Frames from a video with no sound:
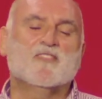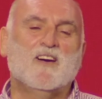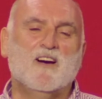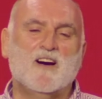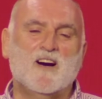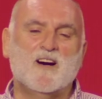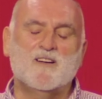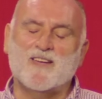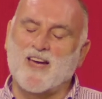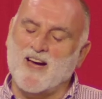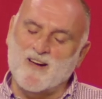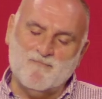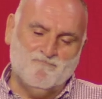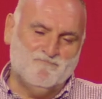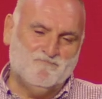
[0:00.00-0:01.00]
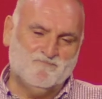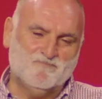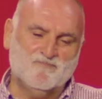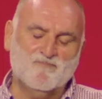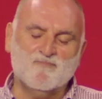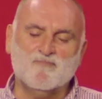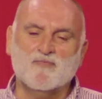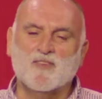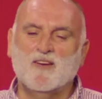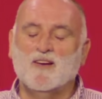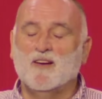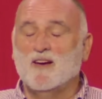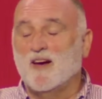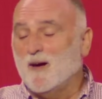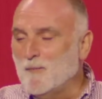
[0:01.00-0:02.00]
Uh, yeah,
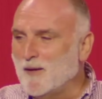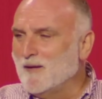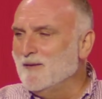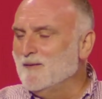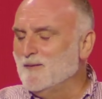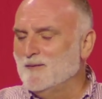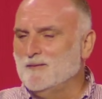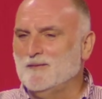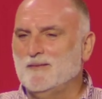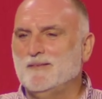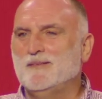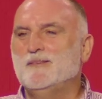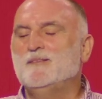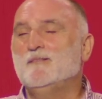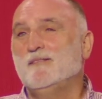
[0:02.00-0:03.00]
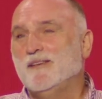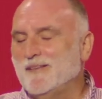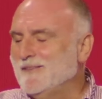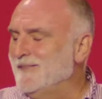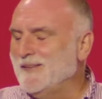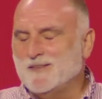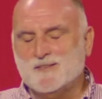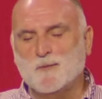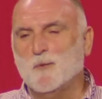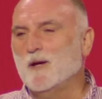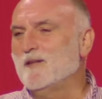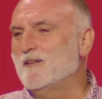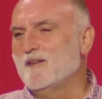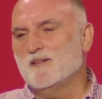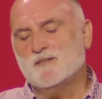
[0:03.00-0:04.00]
I mean, it's the way
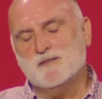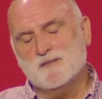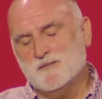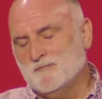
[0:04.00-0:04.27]
it is.